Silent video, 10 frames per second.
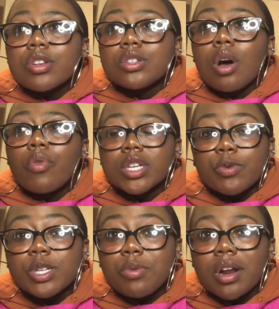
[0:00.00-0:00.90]
just know this is
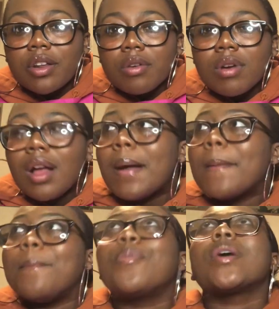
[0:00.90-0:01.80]
what you want to do.
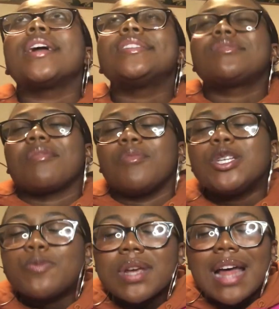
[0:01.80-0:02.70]
Brainstorm. We
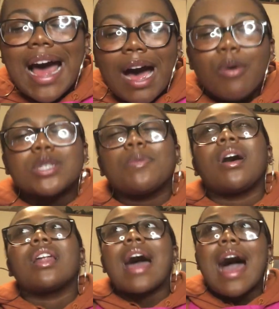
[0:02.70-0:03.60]
spent hours
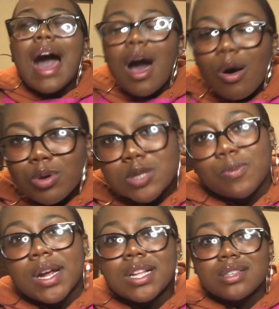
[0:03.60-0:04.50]
upon hours
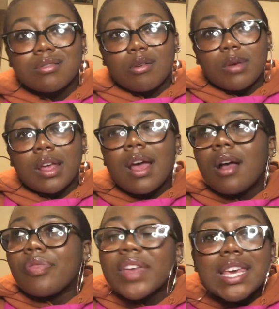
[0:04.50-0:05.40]
brainstorming
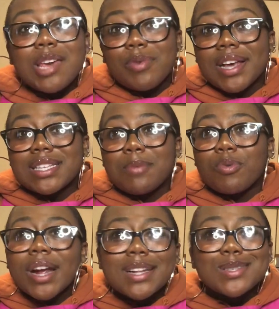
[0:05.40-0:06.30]
Thinky Winks and
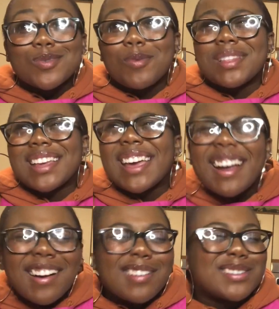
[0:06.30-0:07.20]
brainstorming the
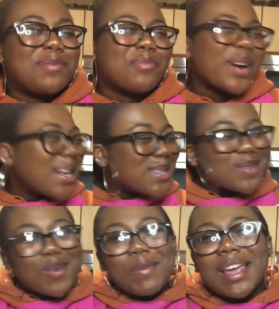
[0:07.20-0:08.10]
characters and
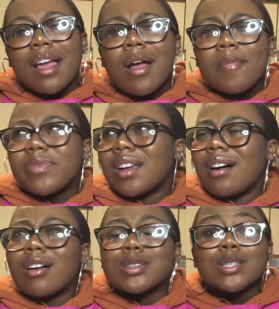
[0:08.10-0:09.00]
brainstorming
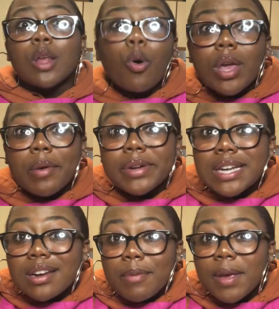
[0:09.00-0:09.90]
our slogan, which
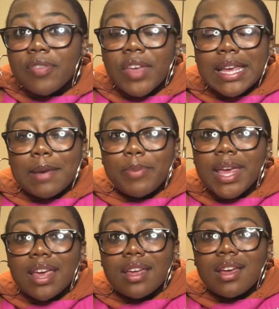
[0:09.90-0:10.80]
ended up being Think It, Be
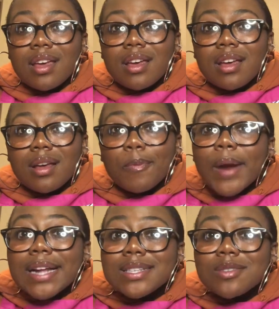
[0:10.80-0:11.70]
It.
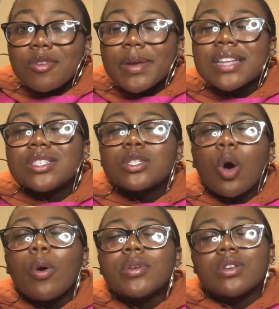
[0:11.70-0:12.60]
Brainstorming is
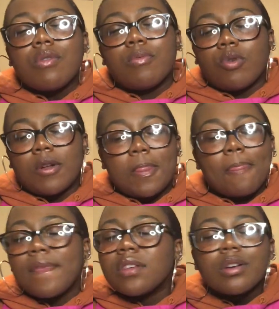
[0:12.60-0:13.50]
so important.
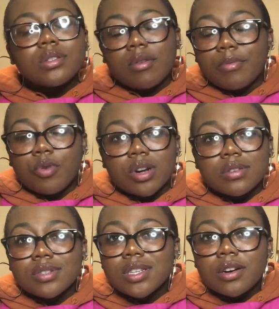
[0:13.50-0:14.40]
So
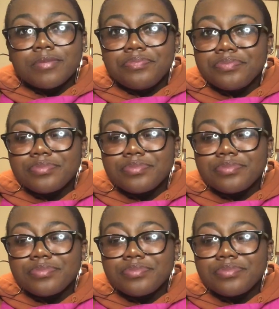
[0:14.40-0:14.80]
important. So